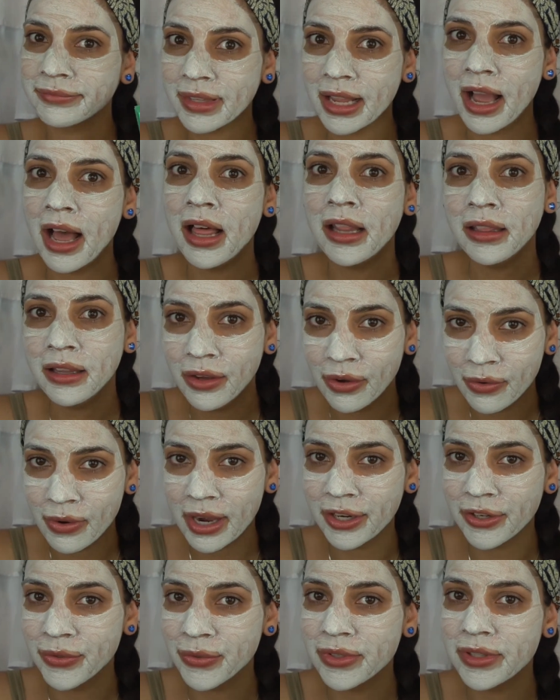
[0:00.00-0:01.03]
hello,
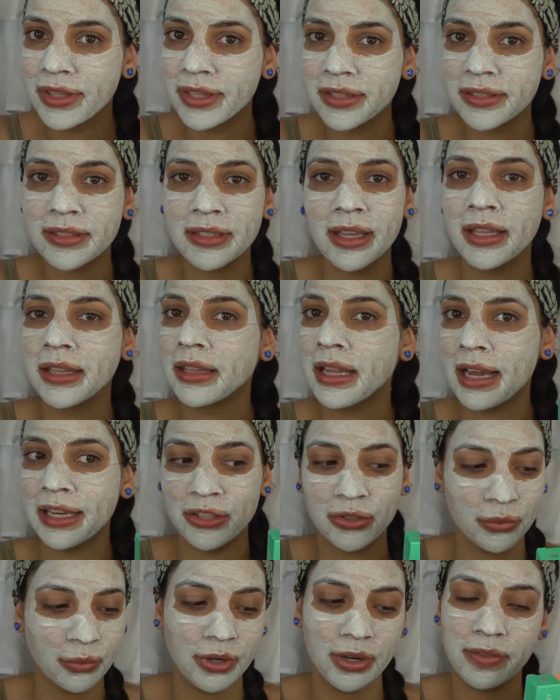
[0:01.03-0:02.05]
I used this, and I
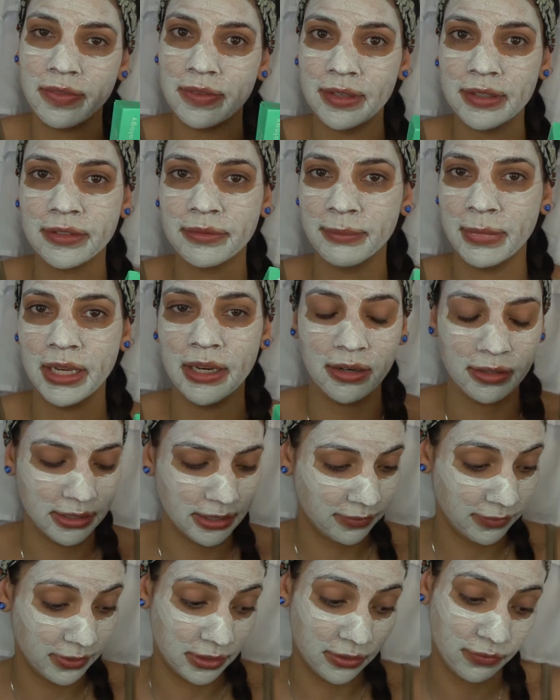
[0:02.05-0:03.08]
swear this made a
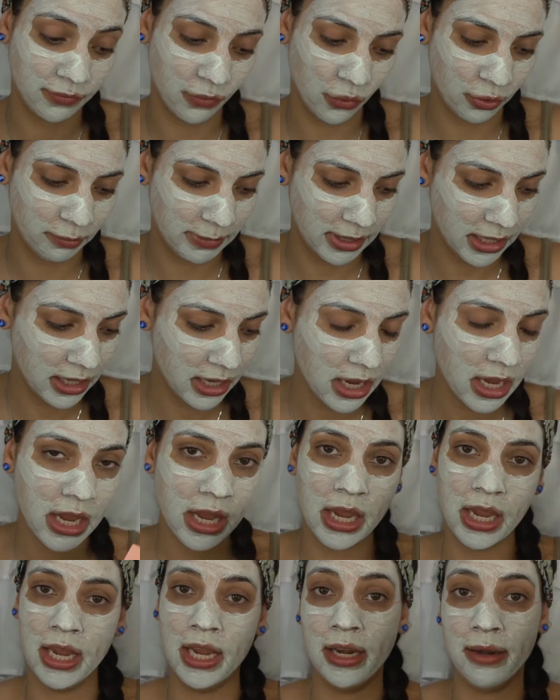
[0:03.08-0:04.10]
difference for me
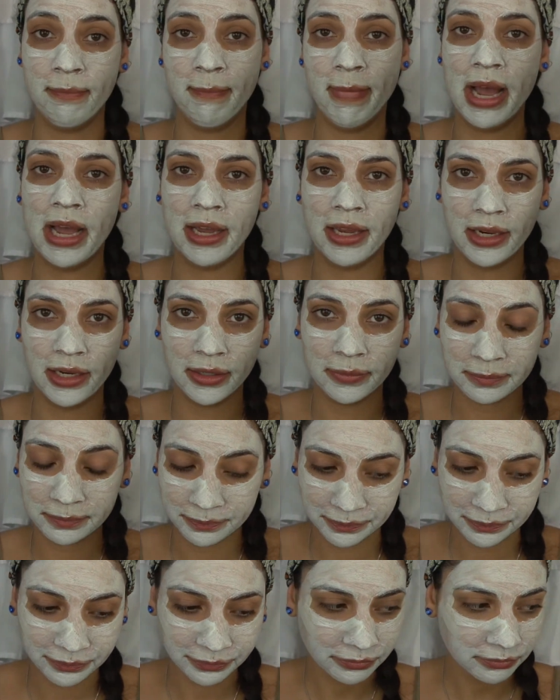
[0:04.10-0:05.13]
in my
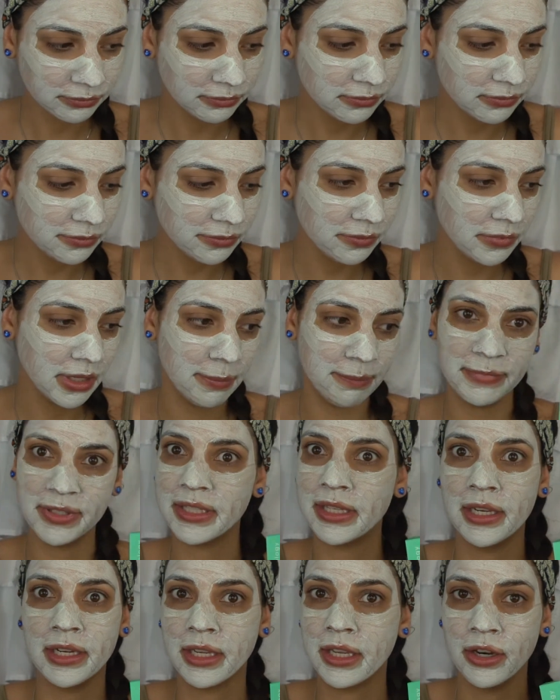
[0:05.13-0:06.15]

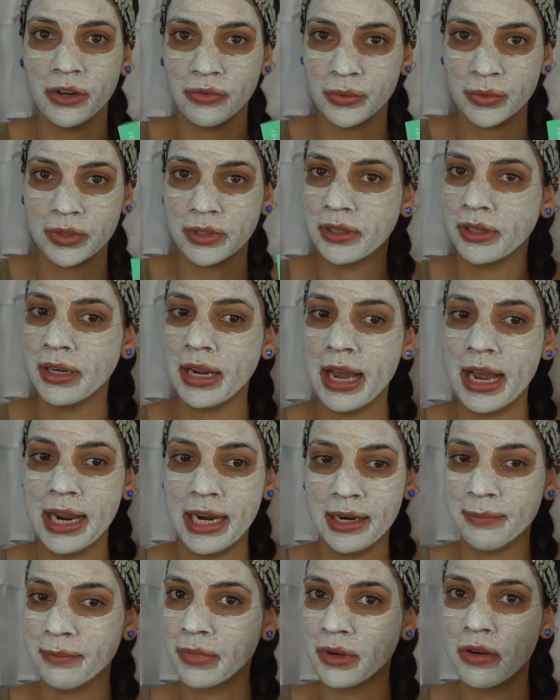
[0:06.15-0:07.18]
skincare routine.
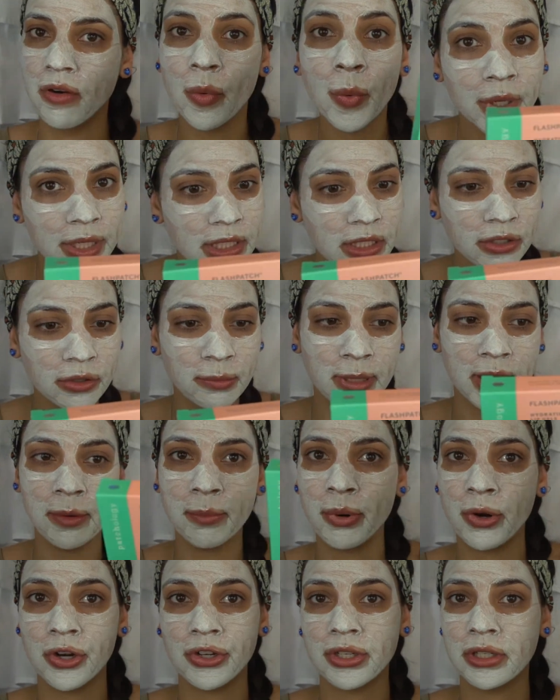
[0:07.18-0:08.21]
I'm going to be
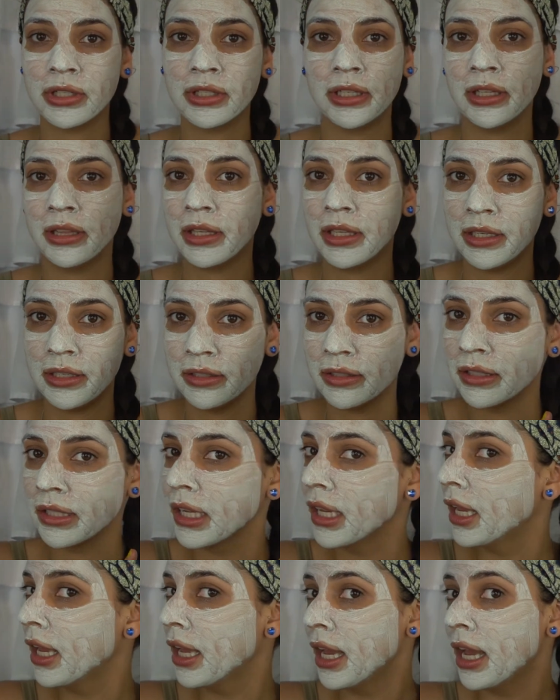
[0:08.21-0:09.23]
purchasing these
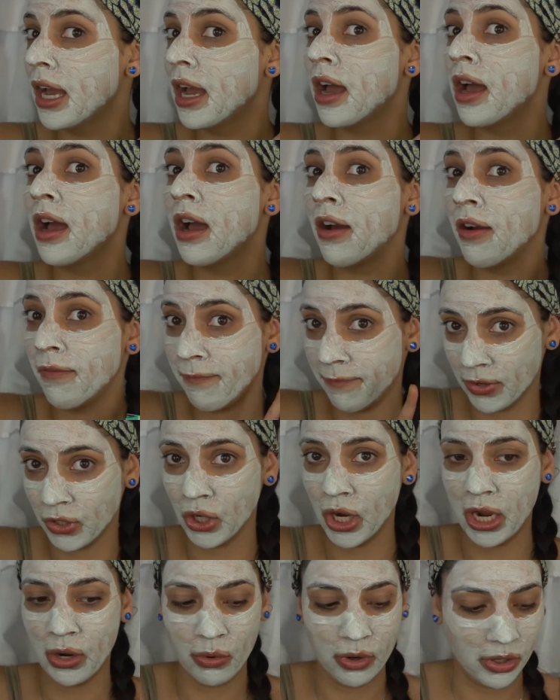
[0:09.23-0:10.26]
for
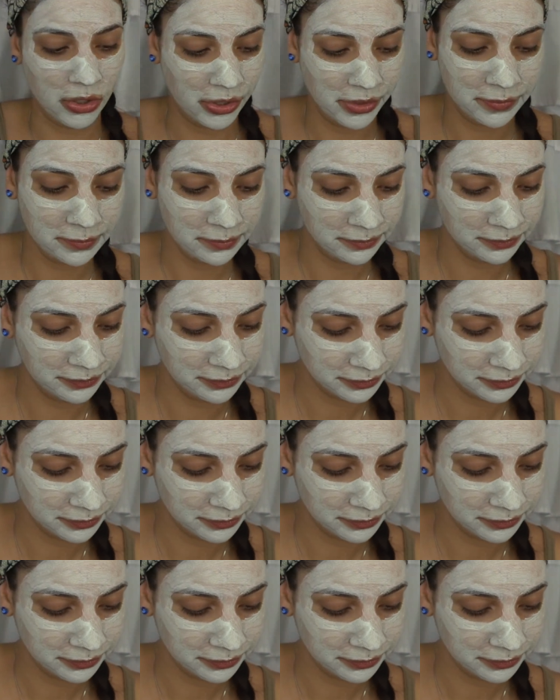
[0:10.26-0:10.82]
now on.